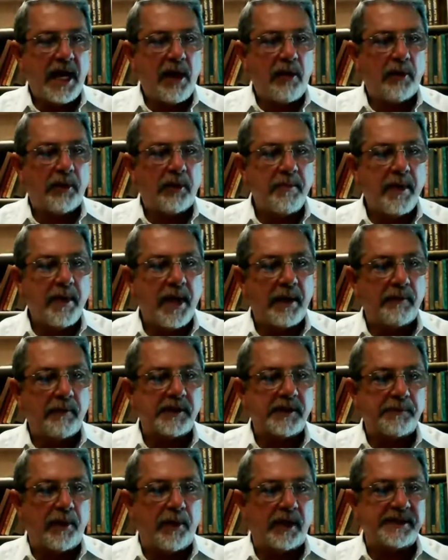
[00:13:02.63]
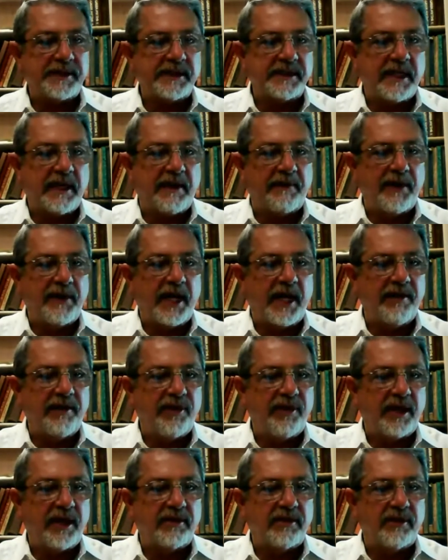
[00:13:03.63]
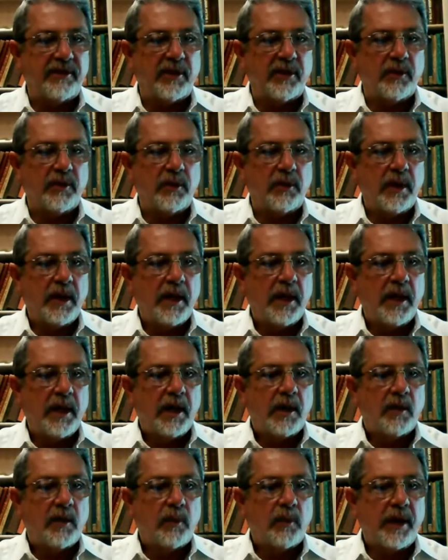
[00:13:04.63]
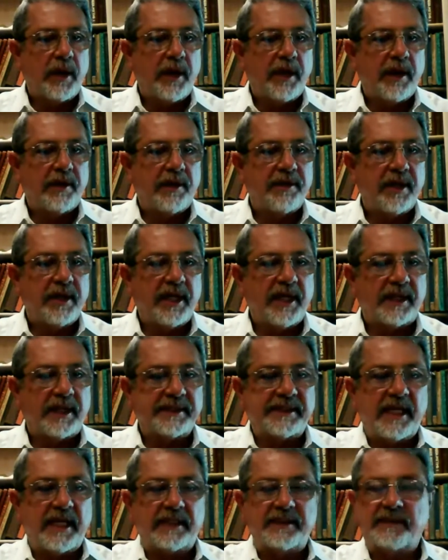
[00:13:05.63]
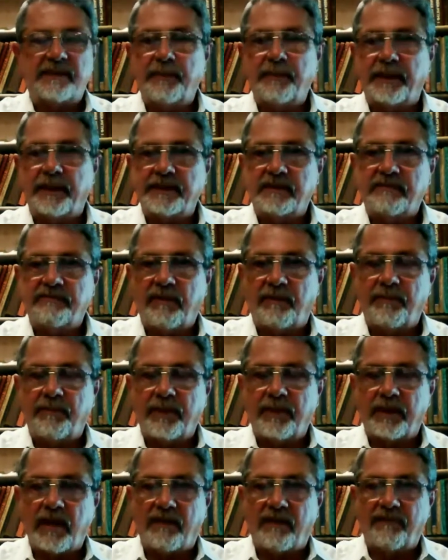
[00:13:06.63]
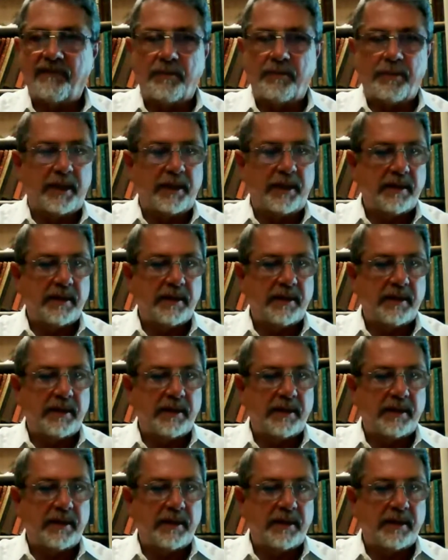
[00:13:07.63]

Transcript: would my responses have anything to do with assessments from the government?